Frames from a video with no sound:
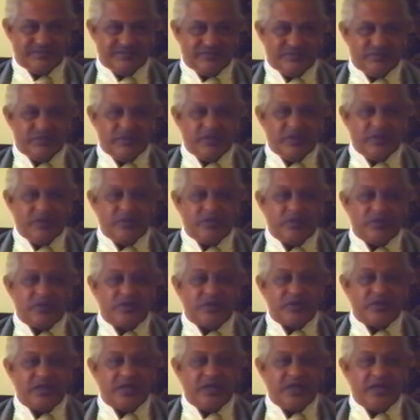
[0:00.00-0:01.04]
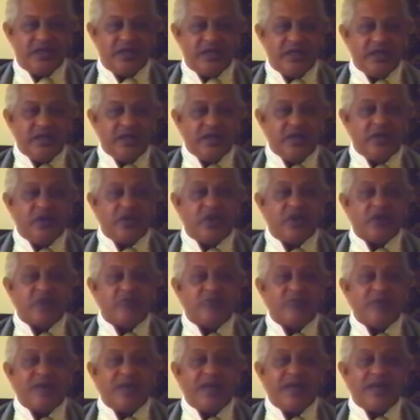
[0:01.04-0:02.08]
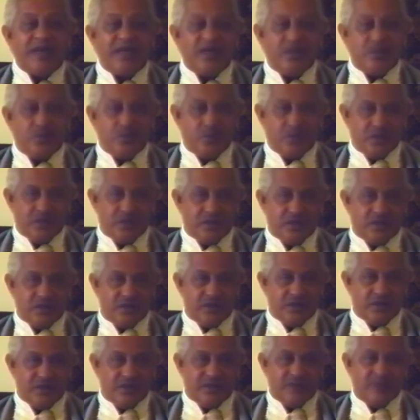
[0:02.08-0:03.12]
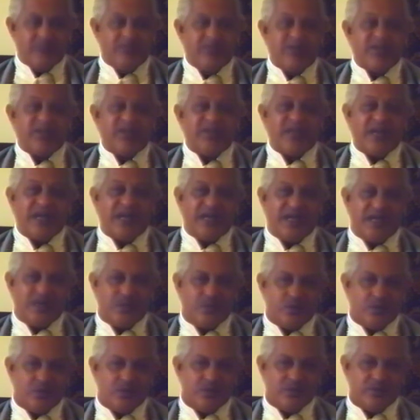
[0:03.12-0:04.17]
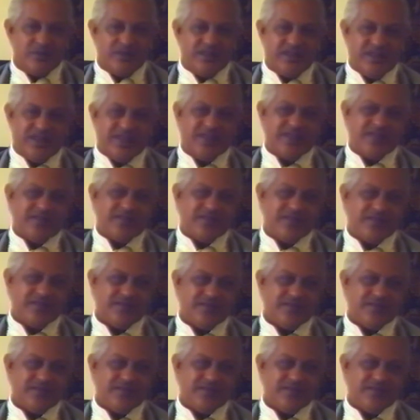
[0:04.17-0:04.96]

Where you say, not my will, but thy will be done.